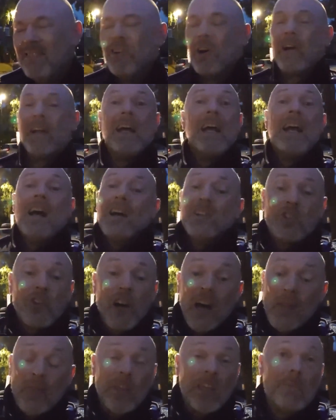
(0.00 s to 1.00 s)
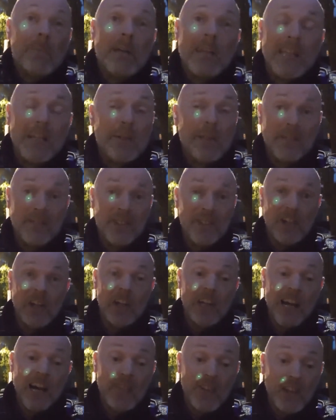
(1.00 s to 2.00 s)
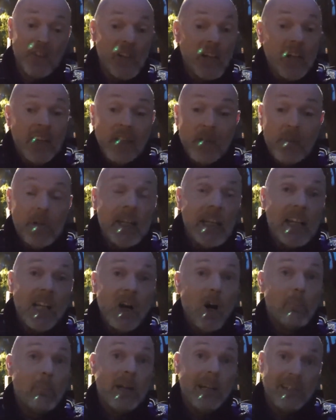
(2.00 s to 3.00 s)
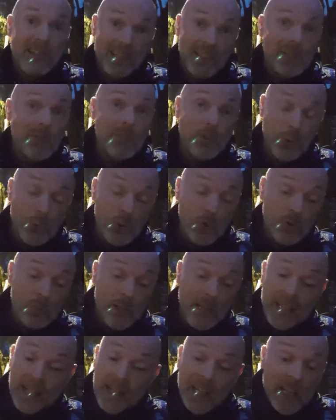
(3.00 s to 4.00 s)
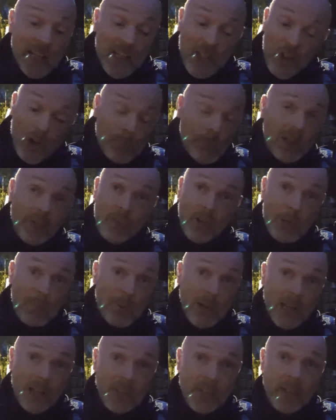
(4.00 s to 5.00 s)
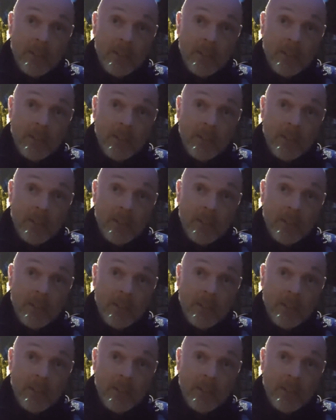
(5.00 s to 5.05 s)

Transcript: Right. So I think you're making a bit of a joke out of this. You're being a little bit aggressive towards me. You're not being very pleasant.